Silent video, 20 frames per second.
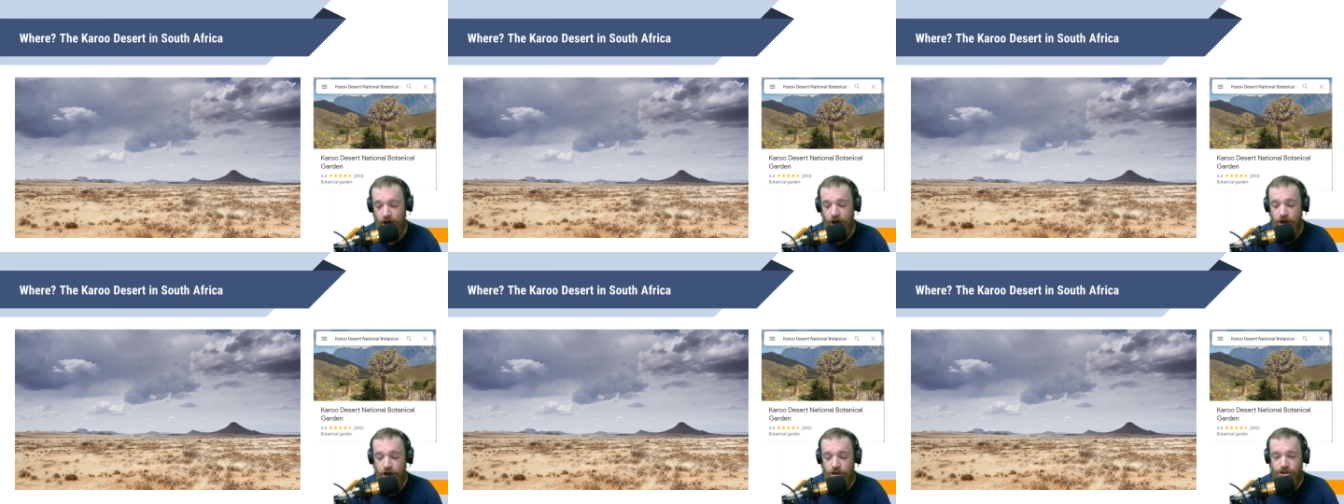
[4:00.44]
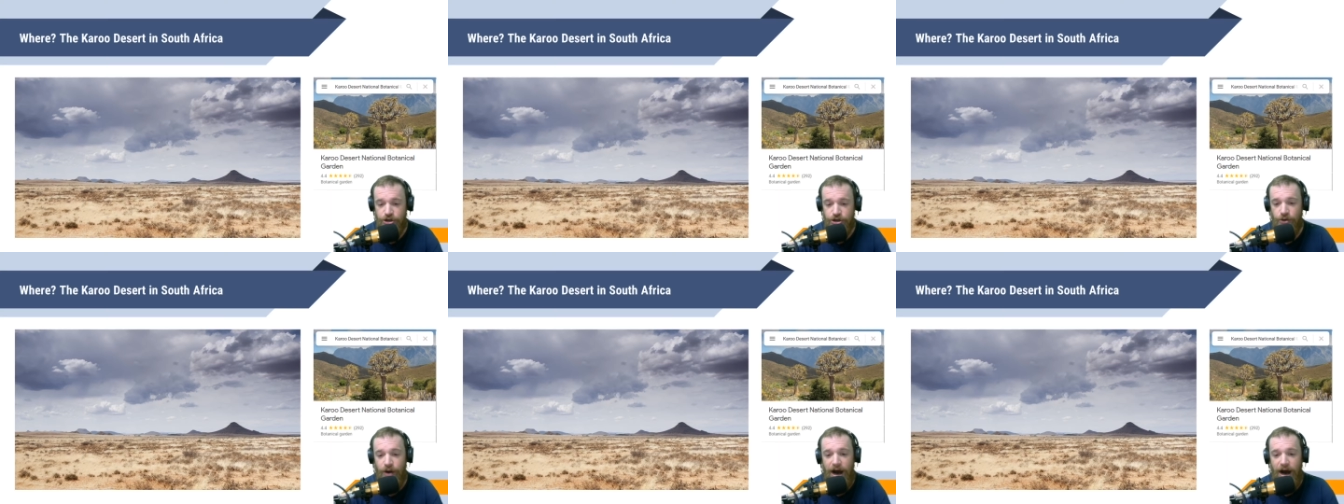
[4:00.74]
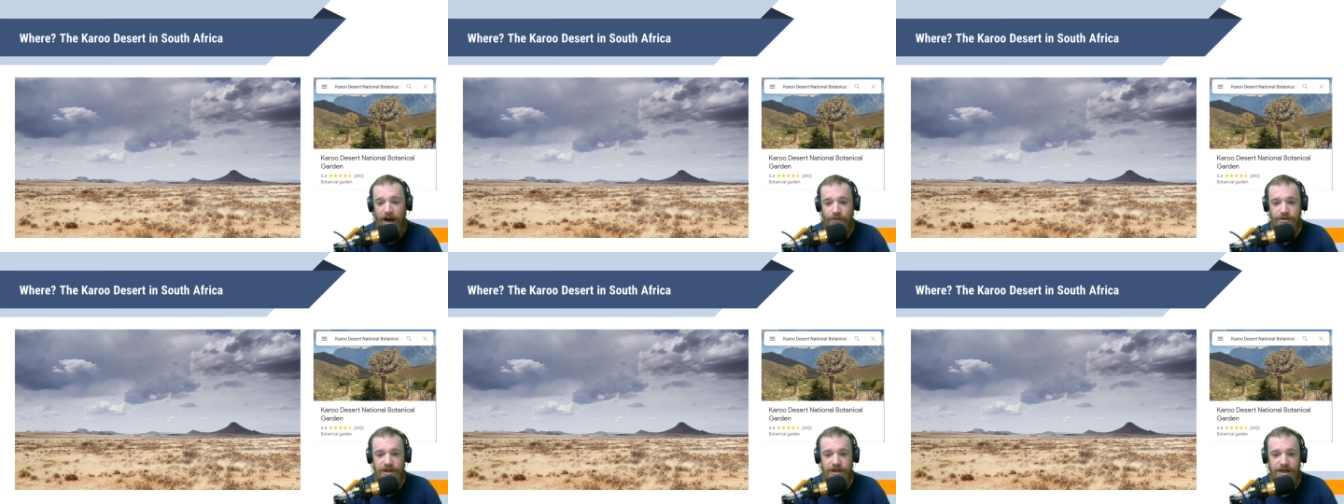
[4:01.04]
So
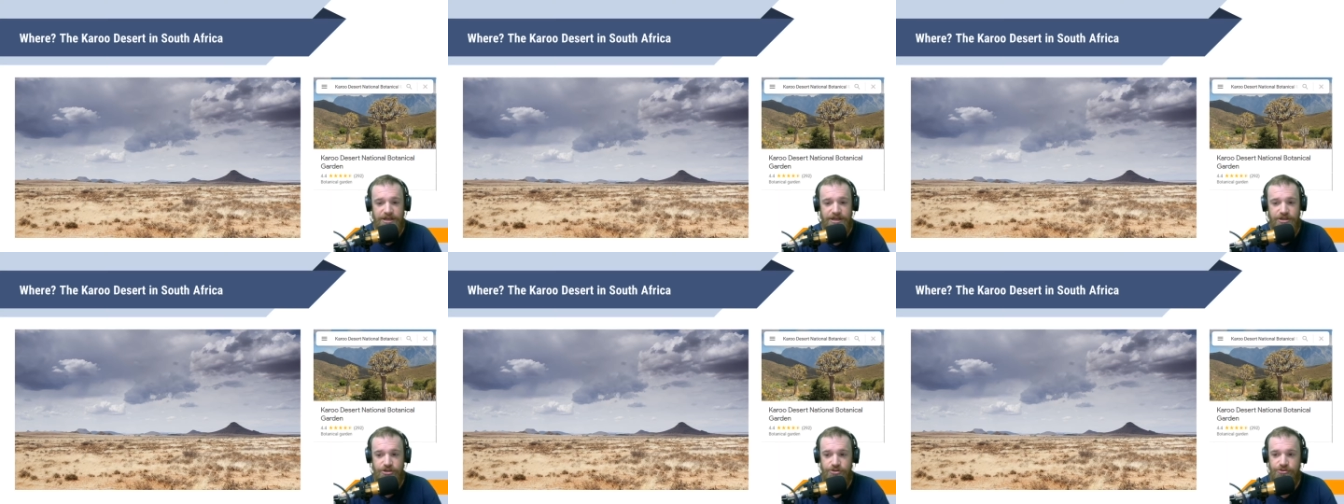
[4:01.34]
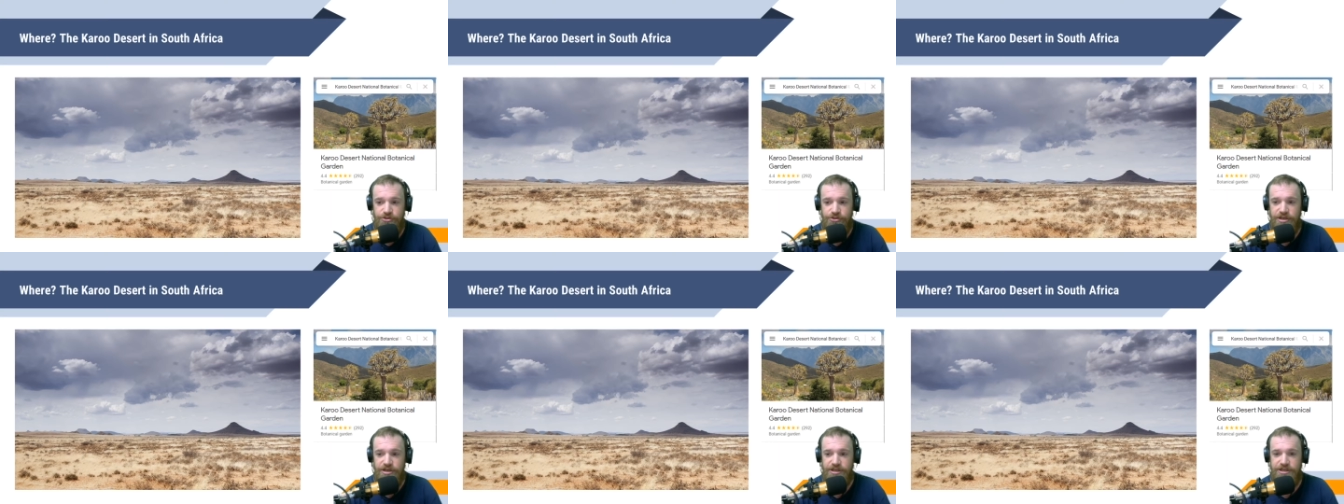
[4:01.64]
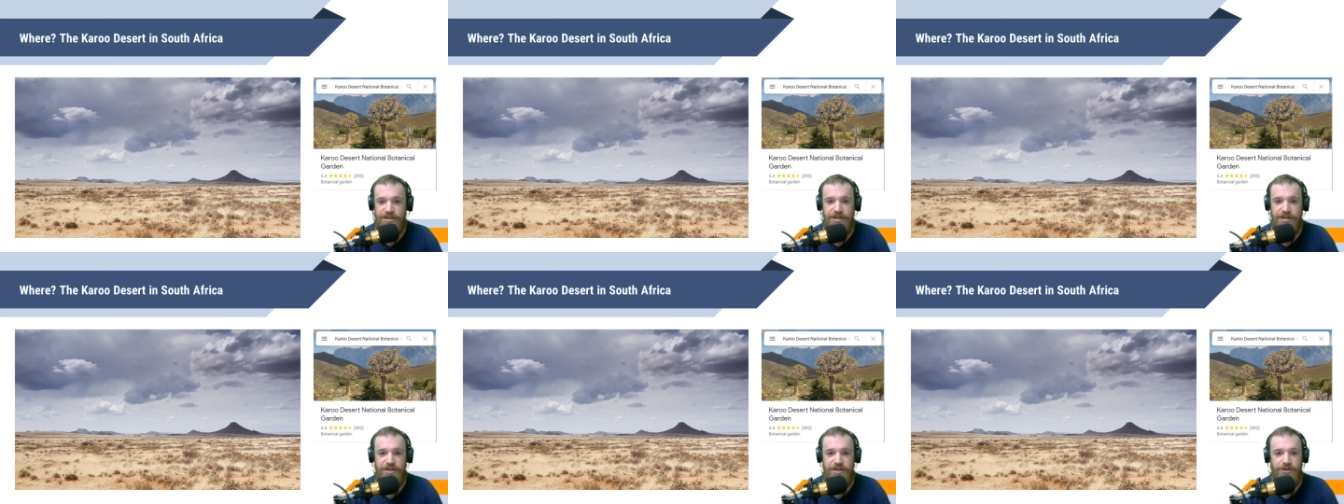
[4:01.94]
I would like to do
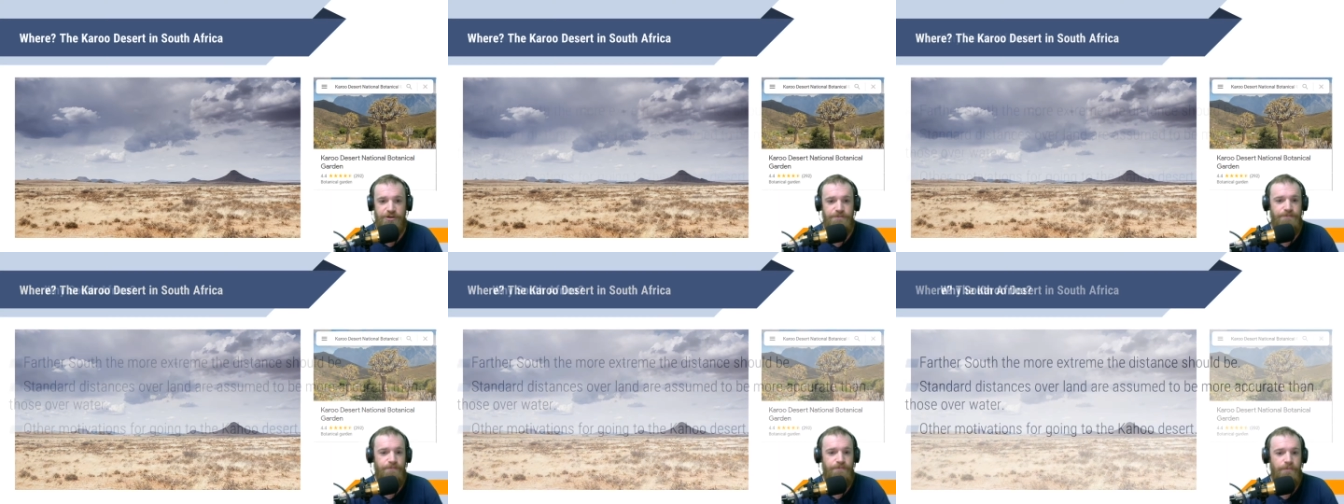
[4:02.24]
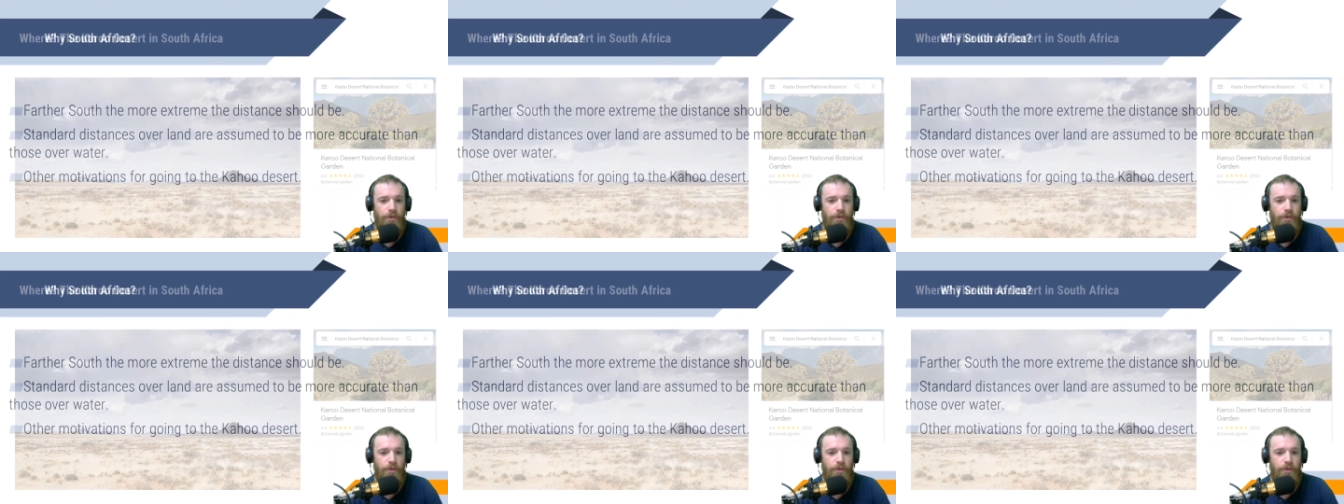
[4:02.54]
this here.